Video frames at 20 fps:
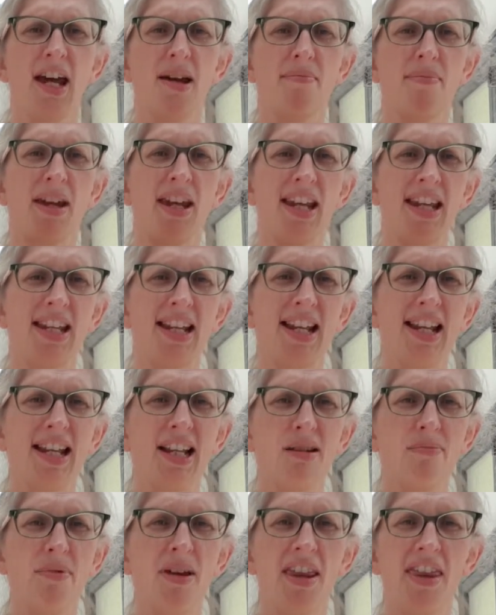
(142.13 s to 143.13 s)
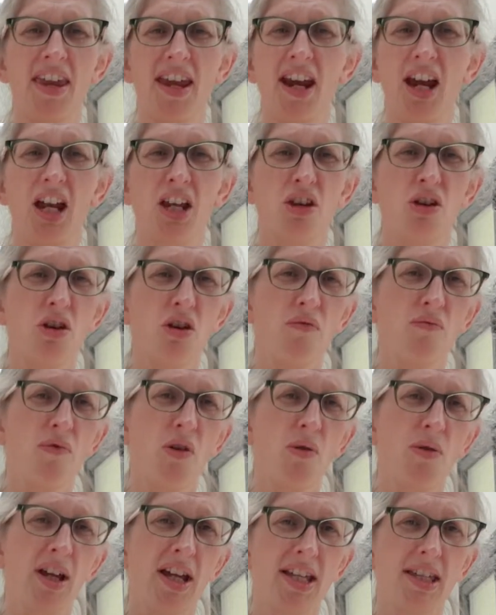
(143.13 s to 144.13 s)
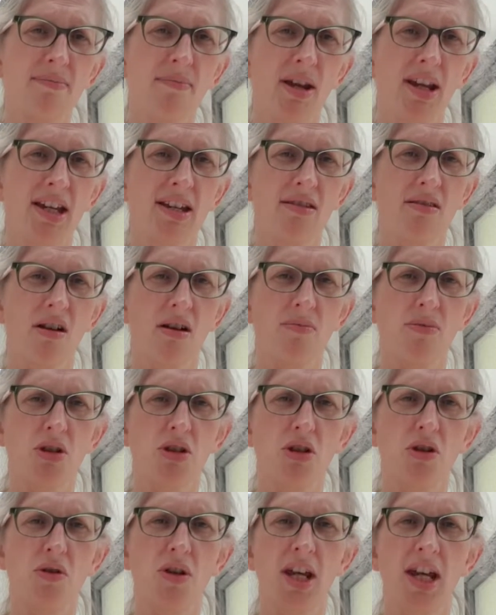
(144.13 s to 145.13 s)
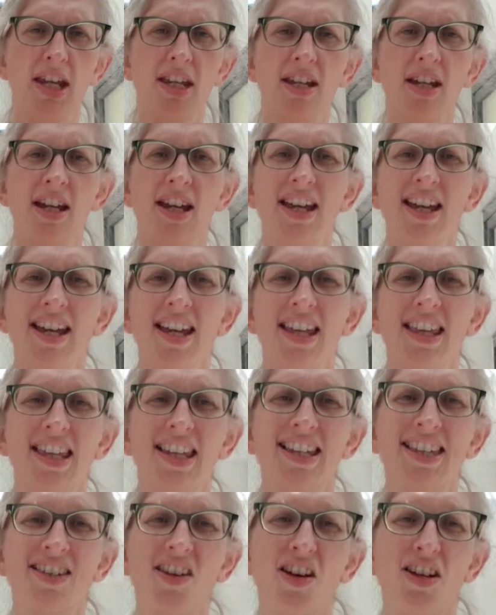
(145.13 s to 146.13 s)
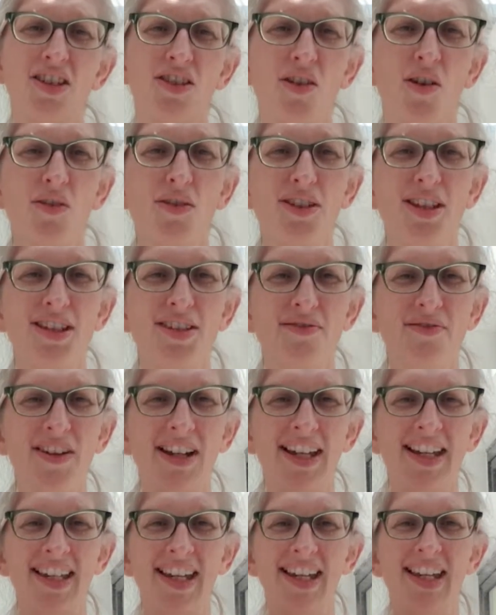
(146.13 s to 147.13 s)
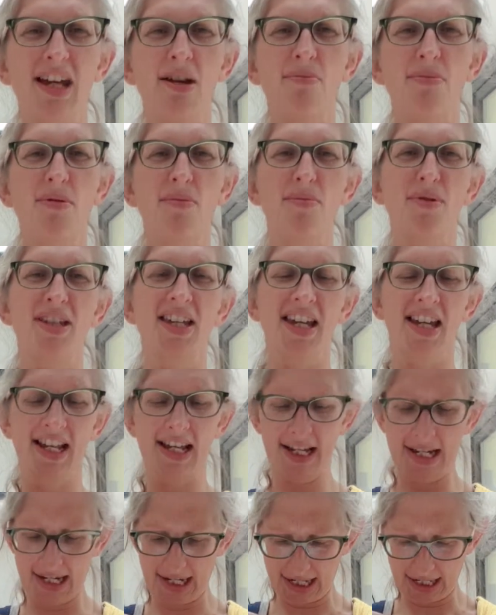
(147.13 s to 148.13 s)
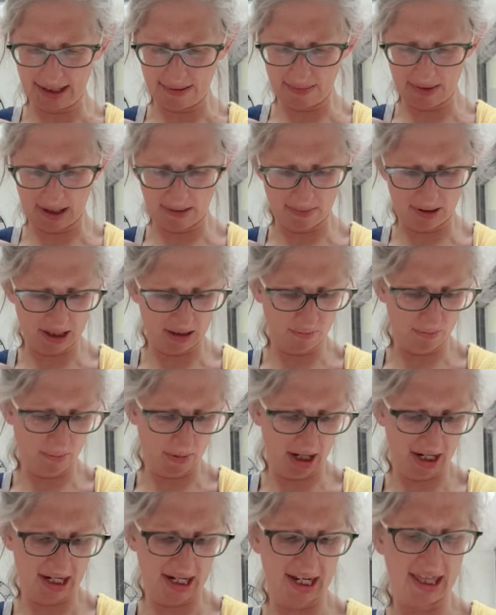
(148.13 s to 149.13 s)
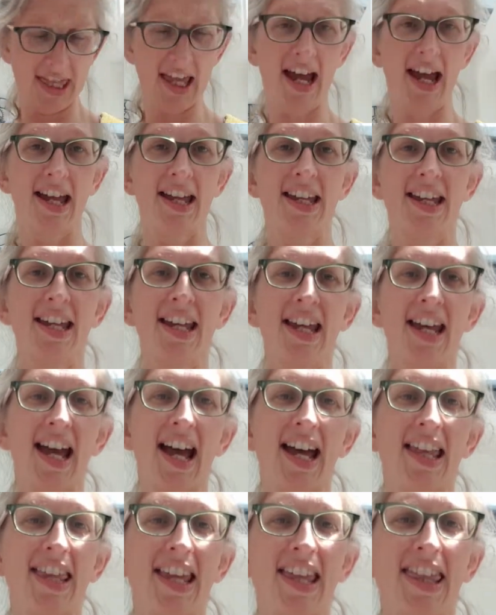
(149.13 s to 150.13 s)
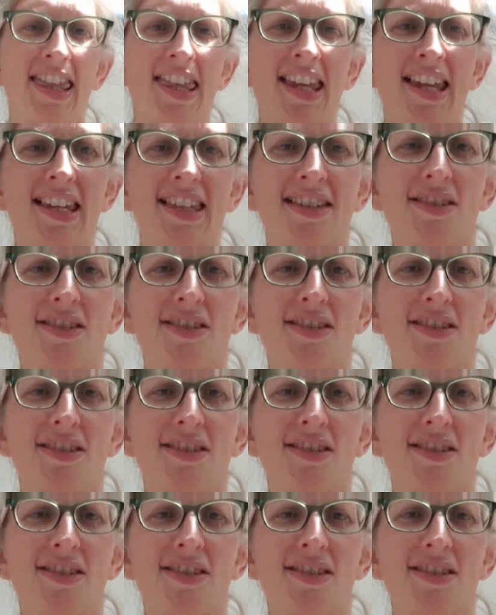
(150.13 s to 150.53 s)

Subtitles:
Make it a little bit thicker, and you can roll it as many times as you need. This size doll doesn't really need it, but particularly littler babies might need that. And then this